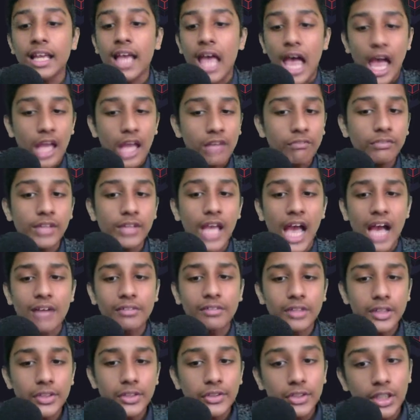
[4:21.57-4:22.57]
and we have
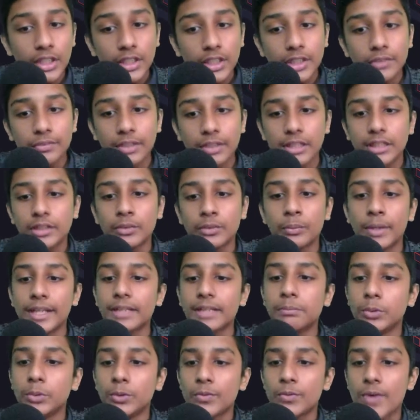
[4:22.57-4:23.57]
a really great
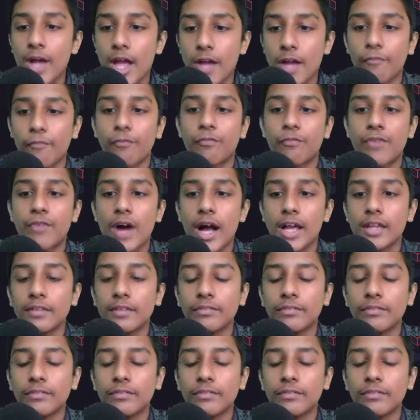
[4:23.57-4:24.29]
move f5.